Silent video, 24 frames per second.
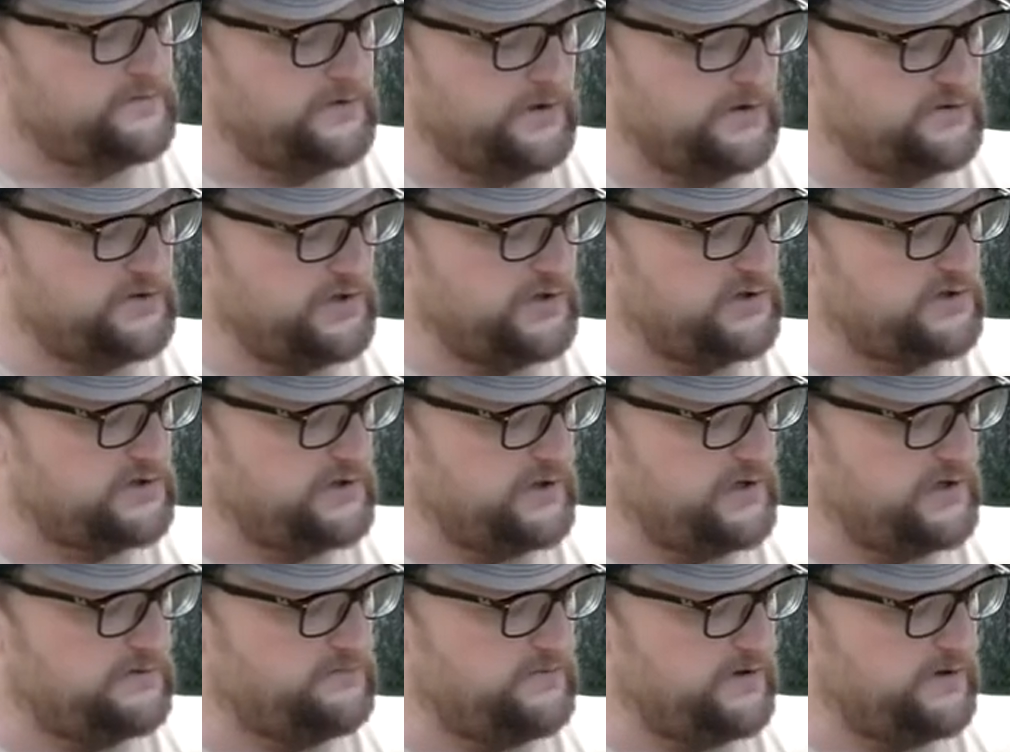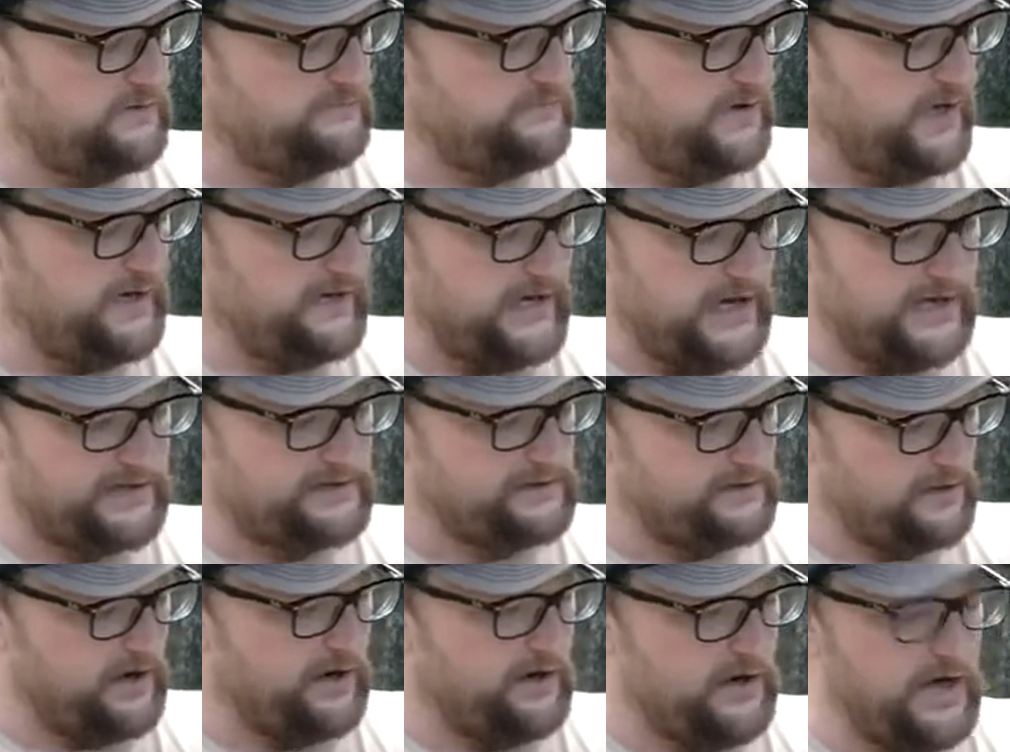they're just a
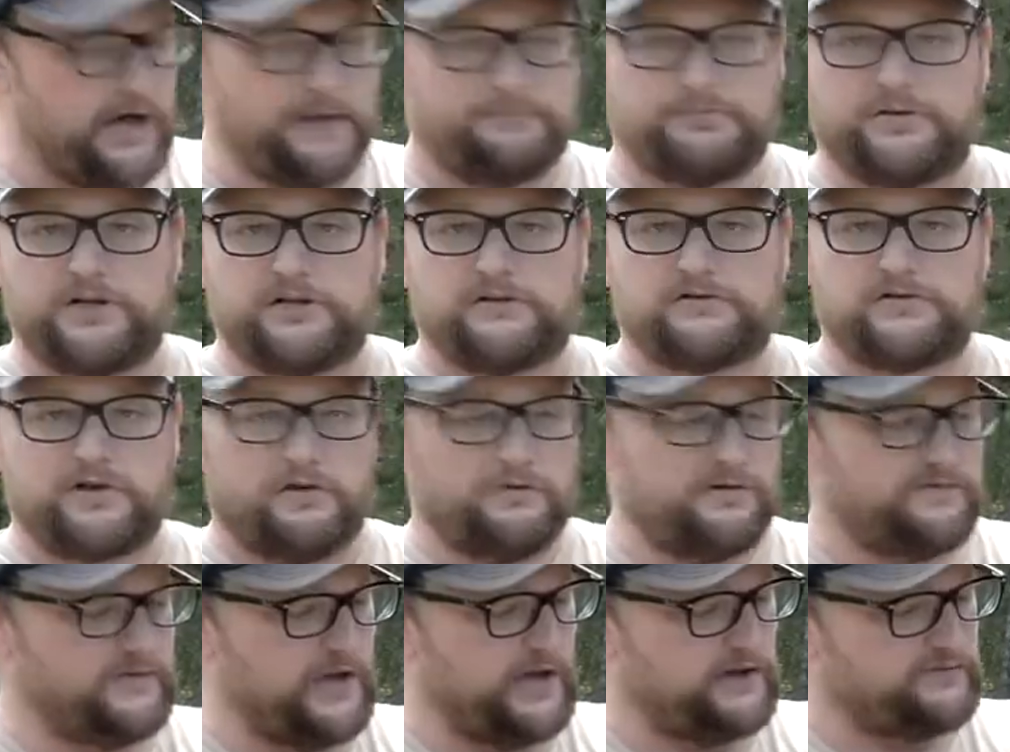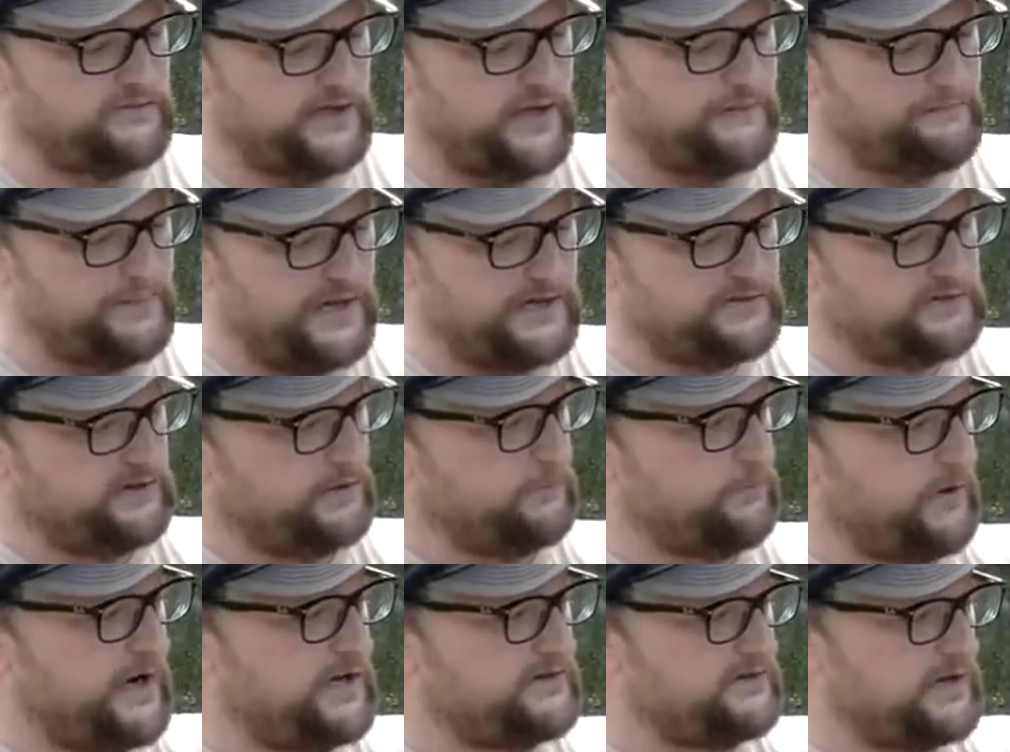nice little optic. So we've got that basic
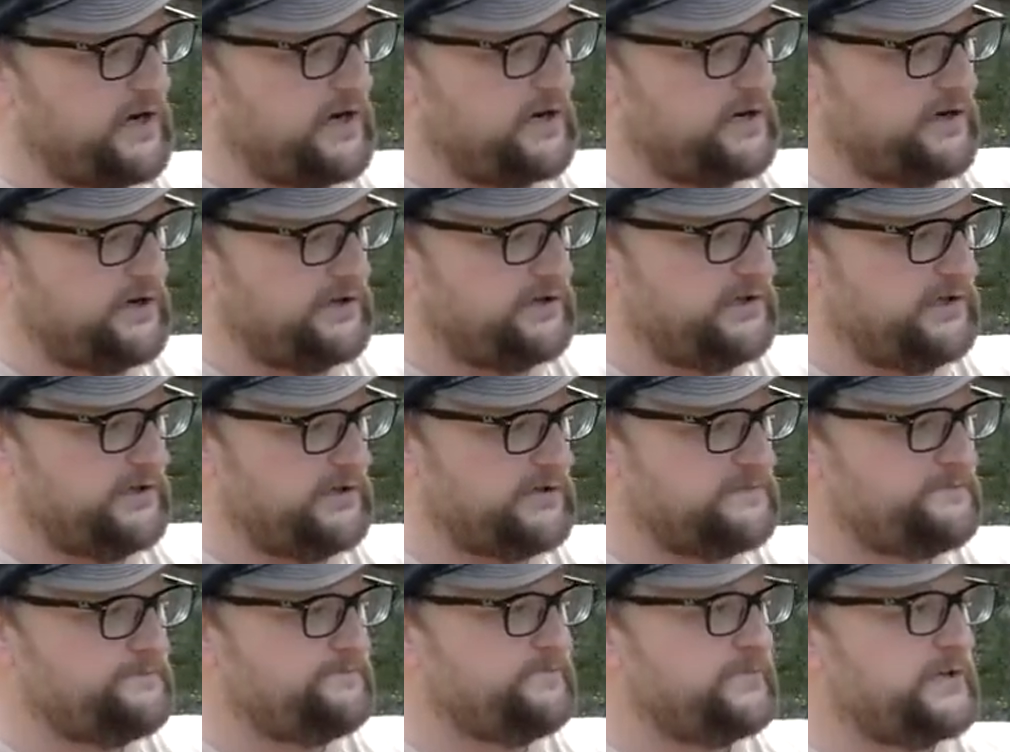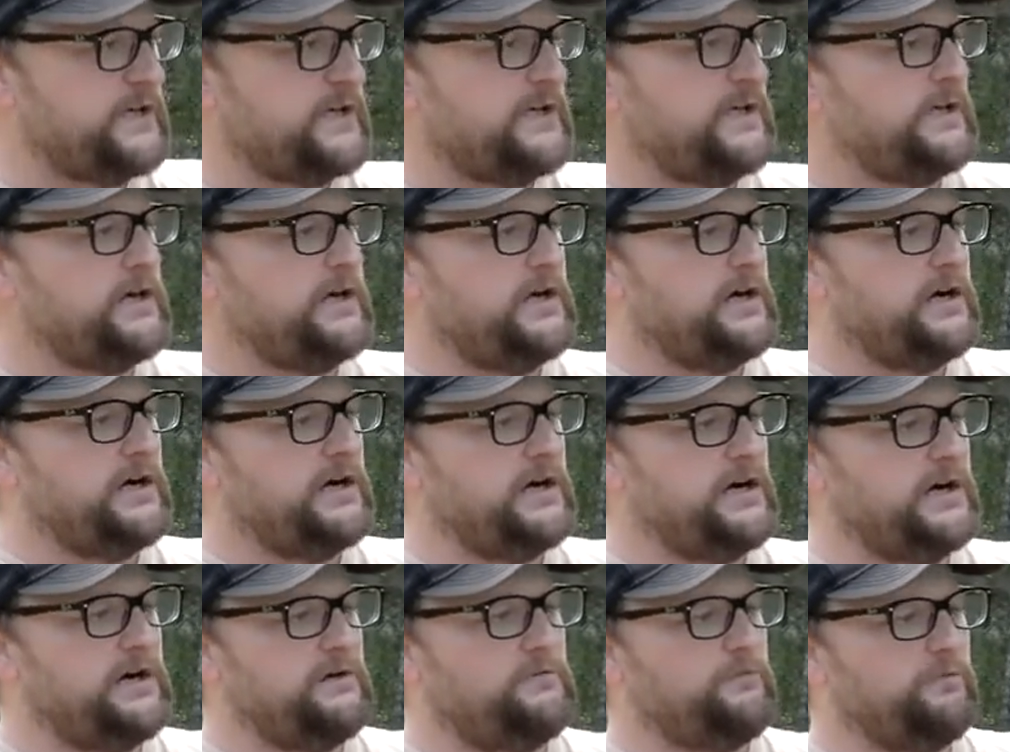red dot on here.
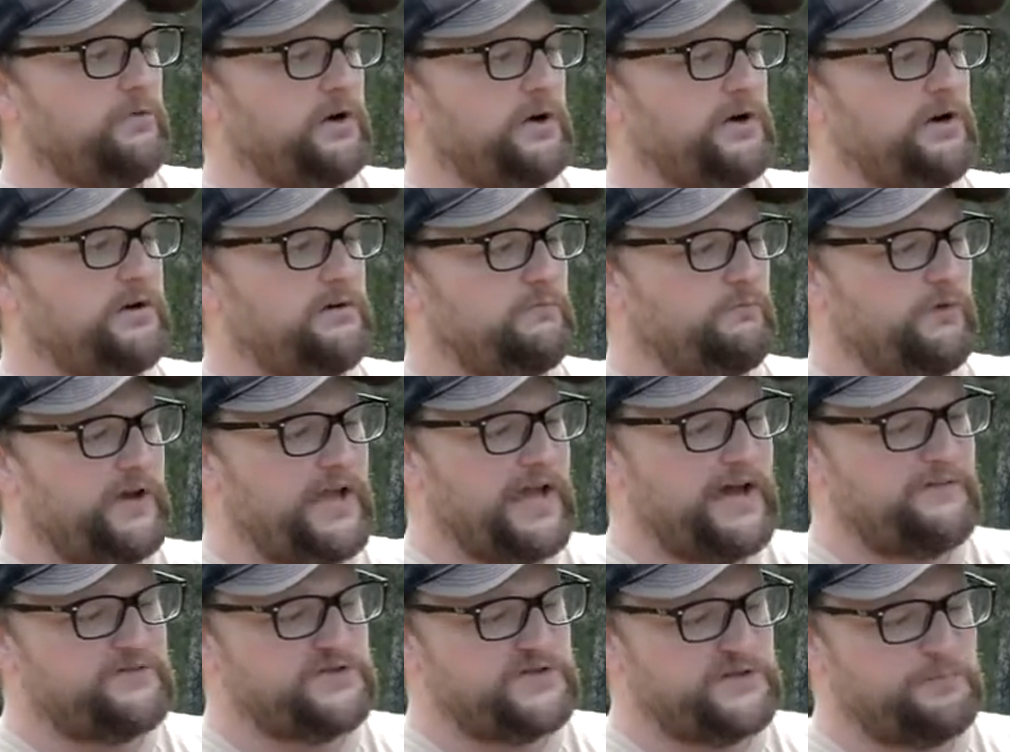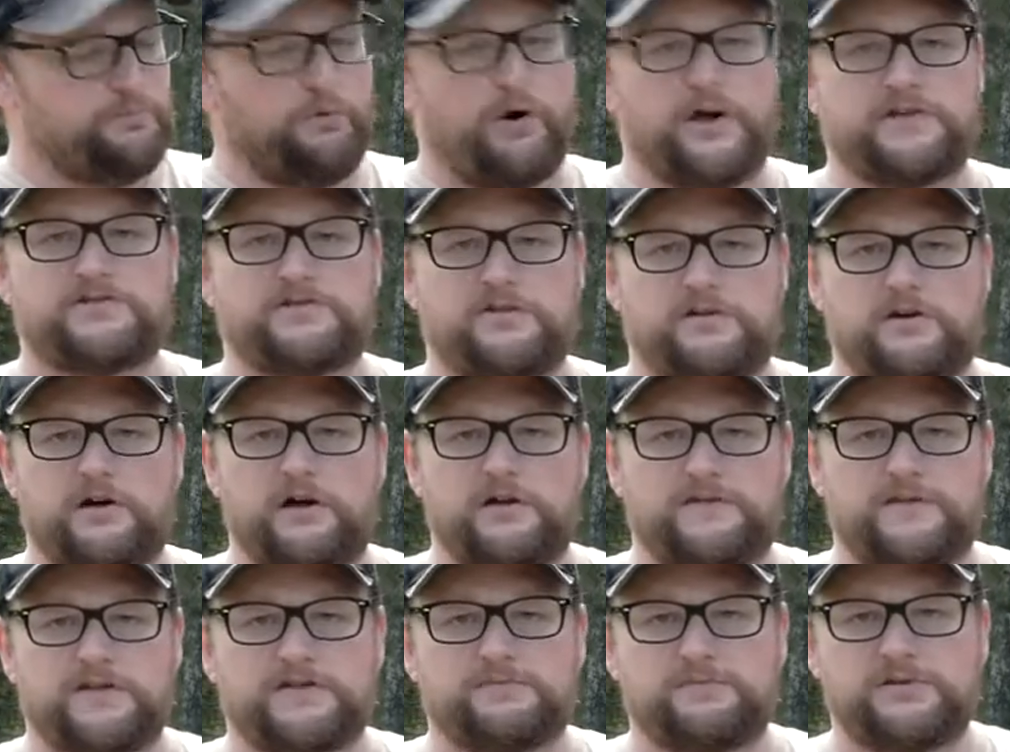We have a suppressor
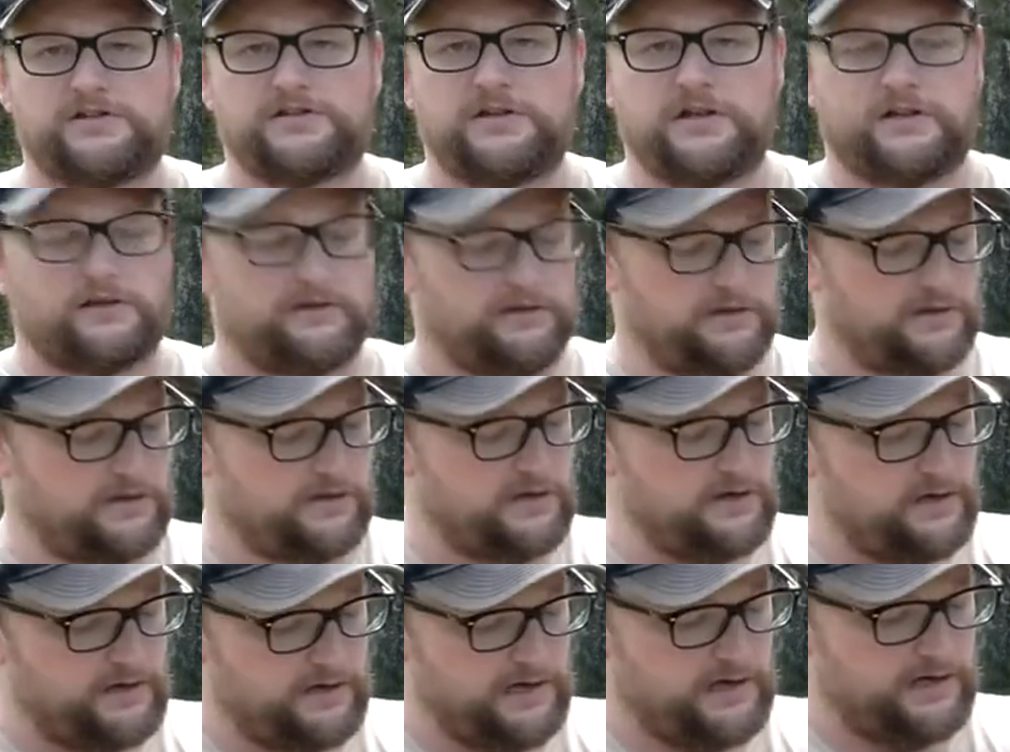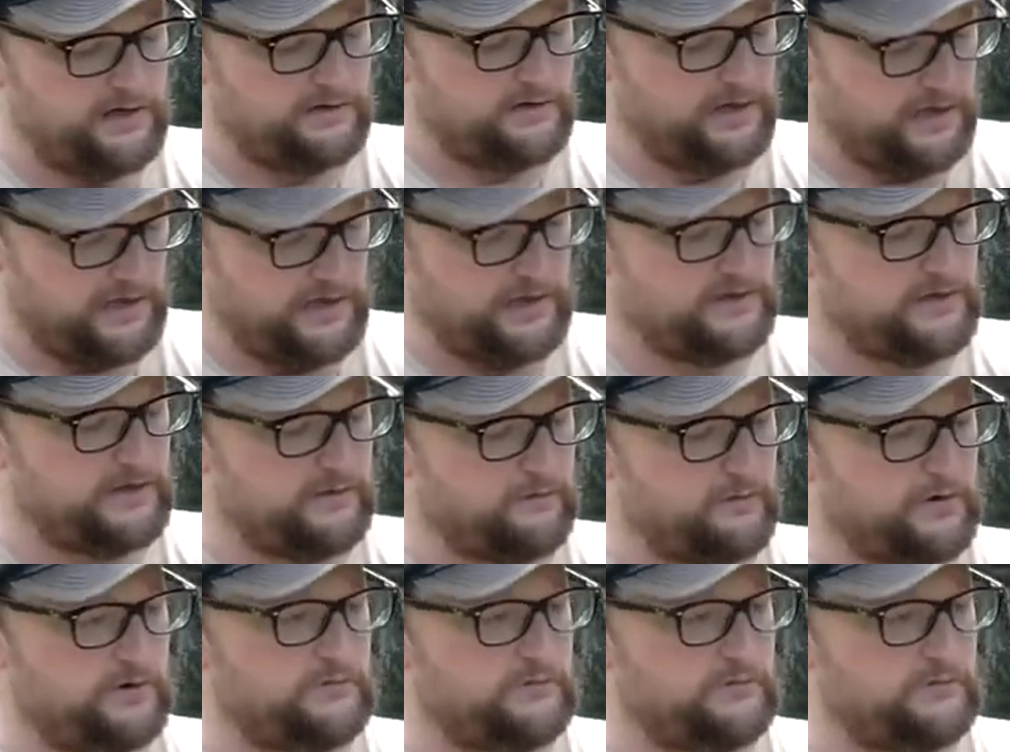on this particular gun that we're